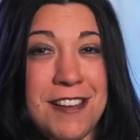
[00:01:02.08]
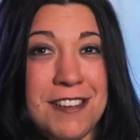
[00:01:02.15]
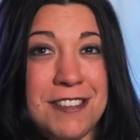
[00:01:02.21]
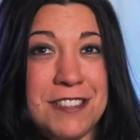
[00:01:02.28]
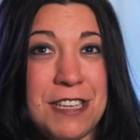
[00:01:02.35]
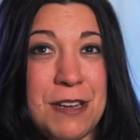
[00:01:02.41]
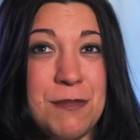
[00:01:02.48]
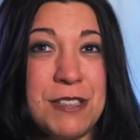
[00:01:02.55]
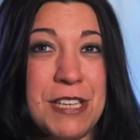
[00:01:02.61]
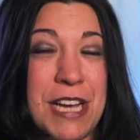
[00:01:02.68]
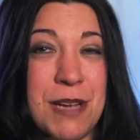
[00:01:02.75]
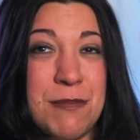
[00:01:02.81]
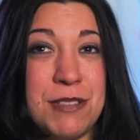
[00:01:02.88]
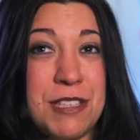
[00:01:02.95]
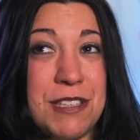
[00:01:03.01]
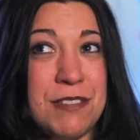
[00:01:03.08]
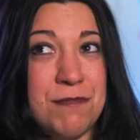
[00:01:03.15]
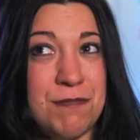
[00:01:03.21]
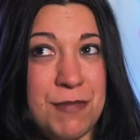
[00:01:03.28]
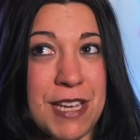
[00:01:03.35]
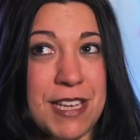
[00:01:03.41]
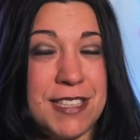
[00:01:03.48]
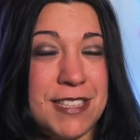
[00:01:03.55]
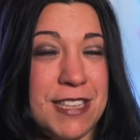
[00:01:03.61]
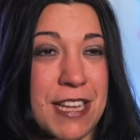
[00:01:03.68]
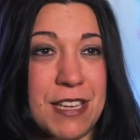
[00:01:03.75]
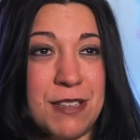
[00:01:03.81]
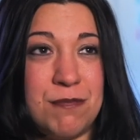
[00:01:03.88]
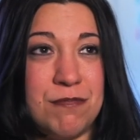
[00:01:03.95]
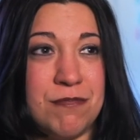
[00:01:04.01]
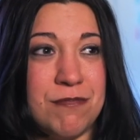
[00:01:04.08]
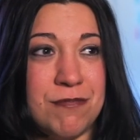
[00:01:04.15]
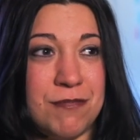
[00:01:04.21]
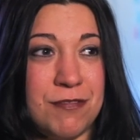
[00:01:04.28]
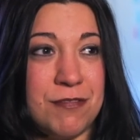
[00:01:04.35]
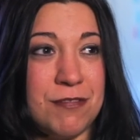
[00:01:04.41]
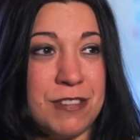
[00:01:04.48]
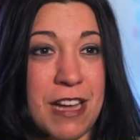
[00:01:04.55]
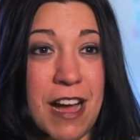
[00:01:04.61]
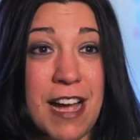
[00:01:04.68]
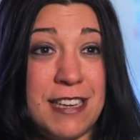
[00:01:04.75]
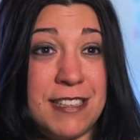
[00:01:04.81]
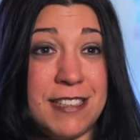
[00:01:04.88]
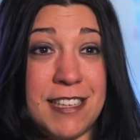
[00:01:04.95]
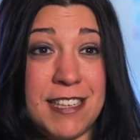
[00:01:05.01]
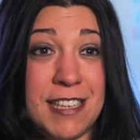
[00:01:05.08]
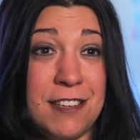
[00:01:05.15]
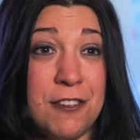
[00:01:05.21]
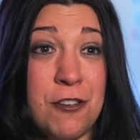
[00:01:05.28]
Sometimes it makes the idea hit